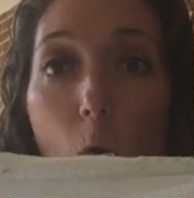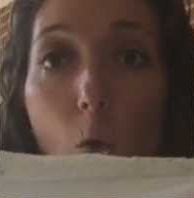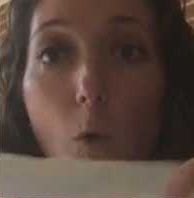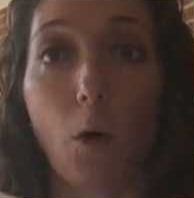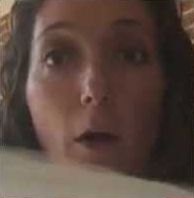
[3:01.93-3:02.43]

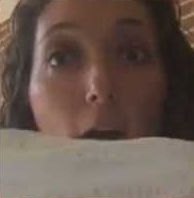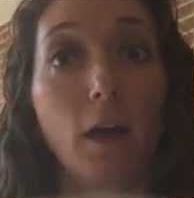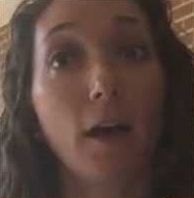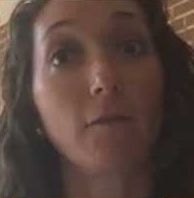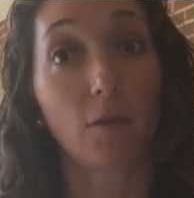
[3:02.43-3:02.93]
or
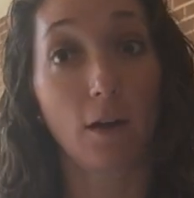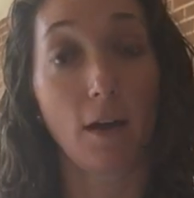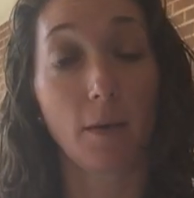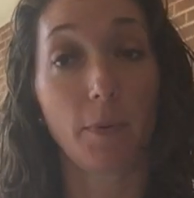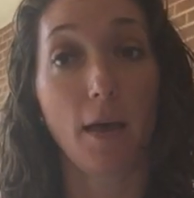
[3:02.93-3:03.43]
cover
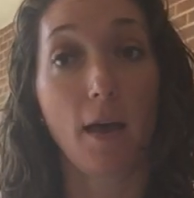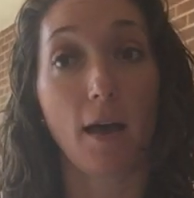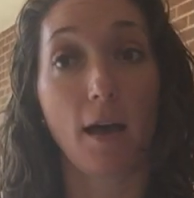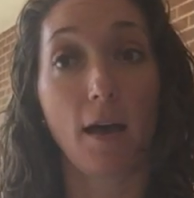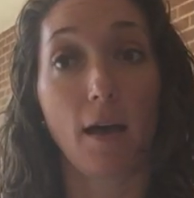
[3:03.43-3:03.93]
up.
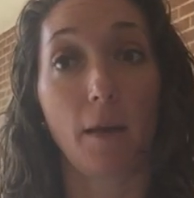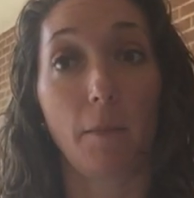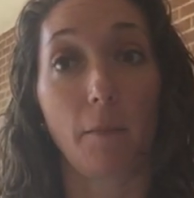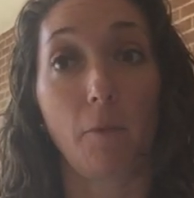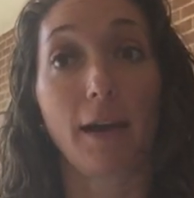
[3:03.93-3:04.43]

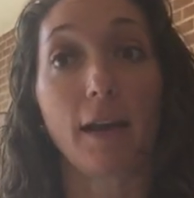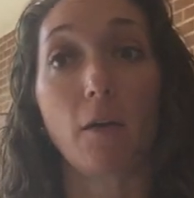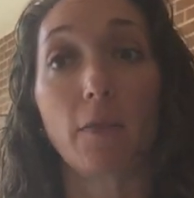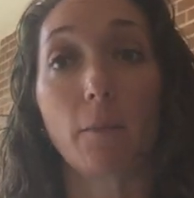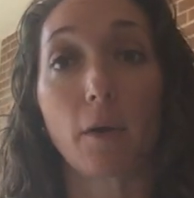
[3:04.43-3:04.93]
Right now
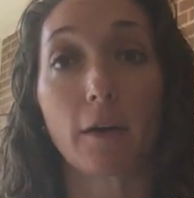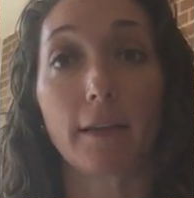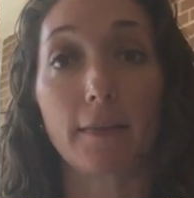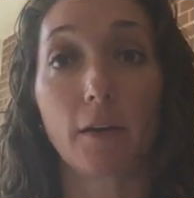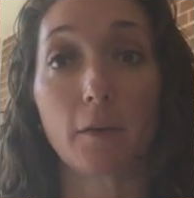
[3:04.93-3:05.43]
on the
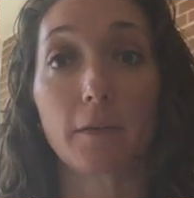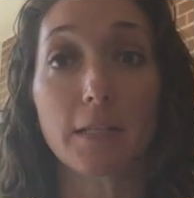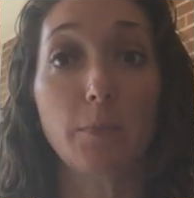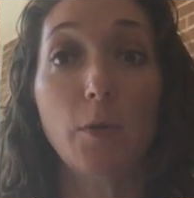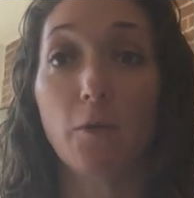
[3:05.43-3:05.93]
market there are
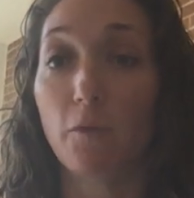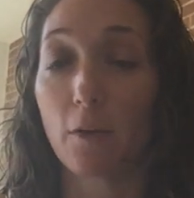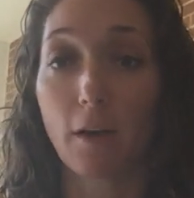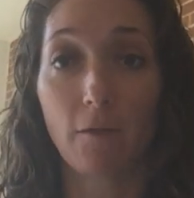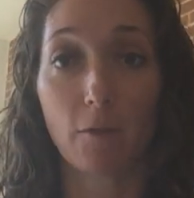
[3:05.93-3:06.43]
these beautiful
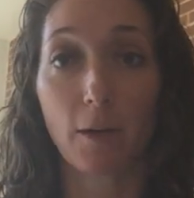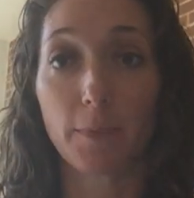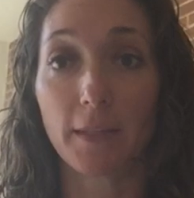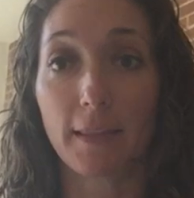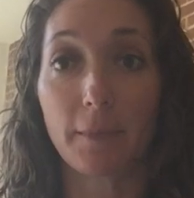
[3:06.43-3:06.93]
cover ups
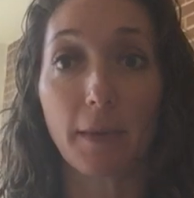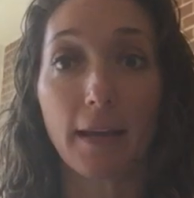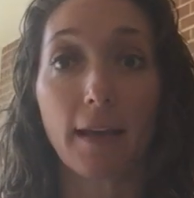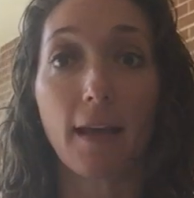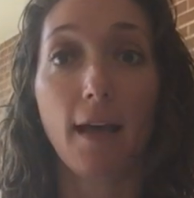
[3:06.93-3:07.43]
that they
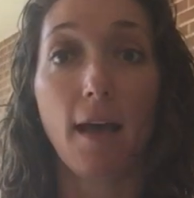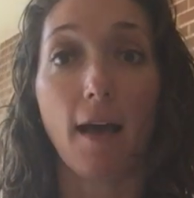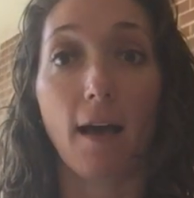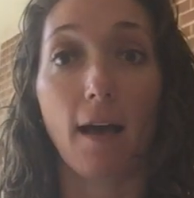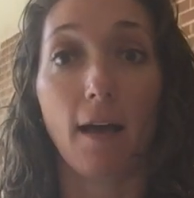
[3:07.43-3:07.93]
make
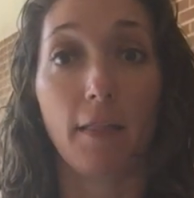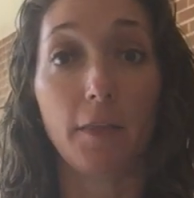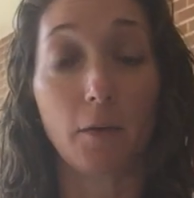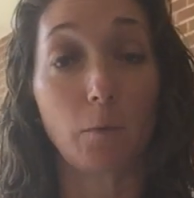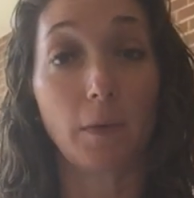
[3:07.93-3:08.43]

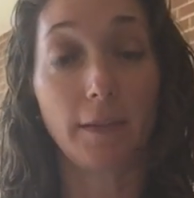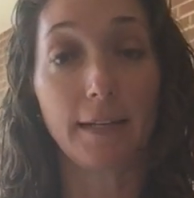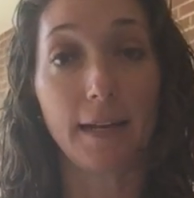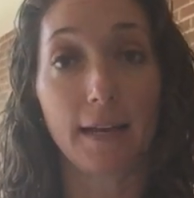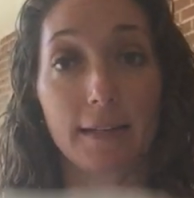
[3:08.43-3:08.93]
that are really
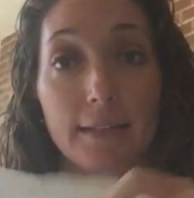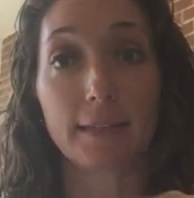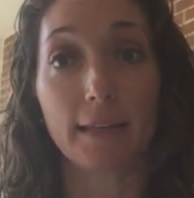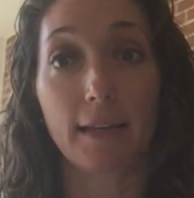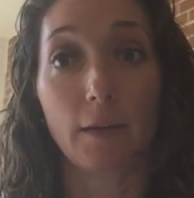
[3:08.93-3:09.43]

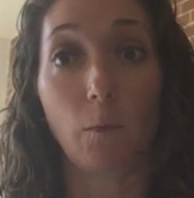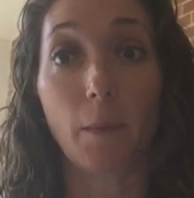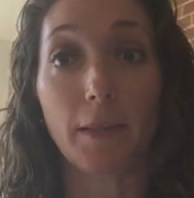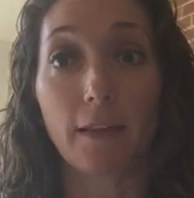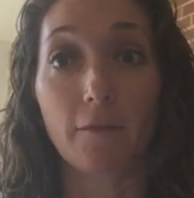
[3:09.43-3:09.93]
nice and
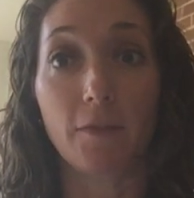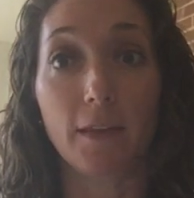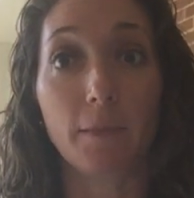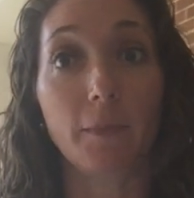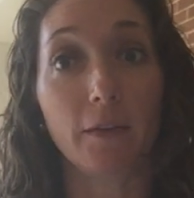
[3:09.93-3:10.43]
women love
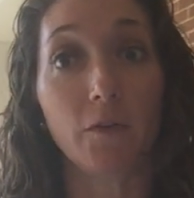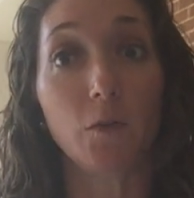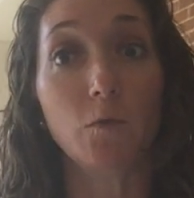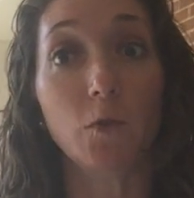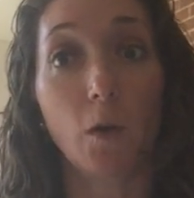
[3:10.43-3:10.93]
them. But if
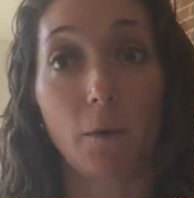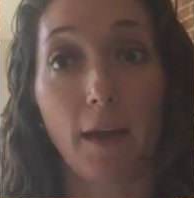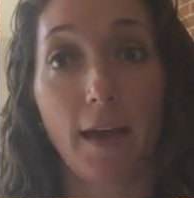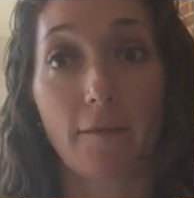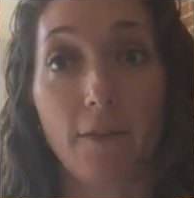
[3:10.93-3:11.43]
you don't
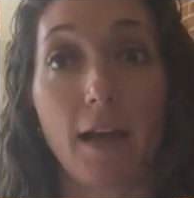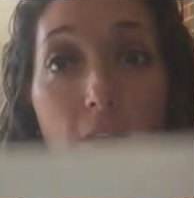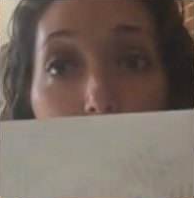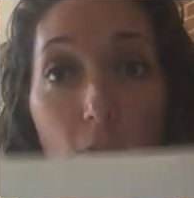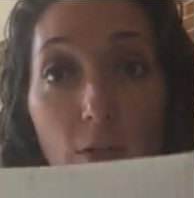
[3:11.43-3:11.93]
have that,
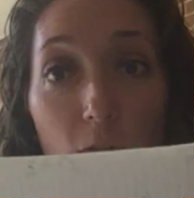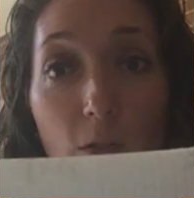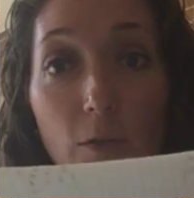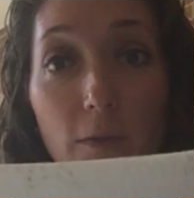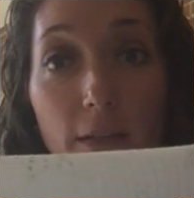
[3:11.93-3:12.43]
you can just
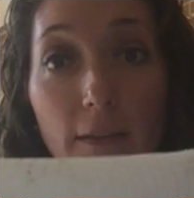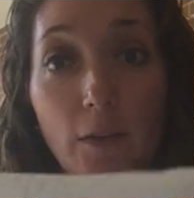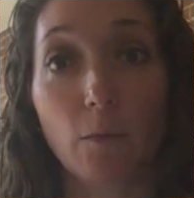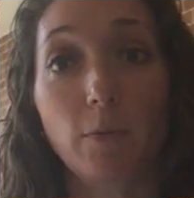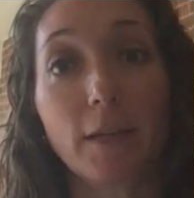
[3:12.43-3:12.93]
use a
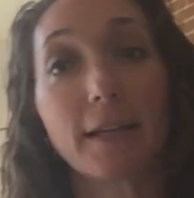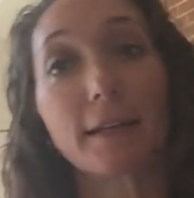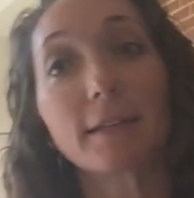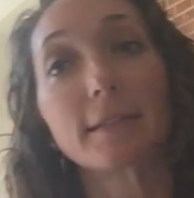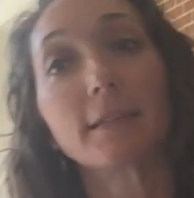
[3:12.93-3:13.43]
little blanket.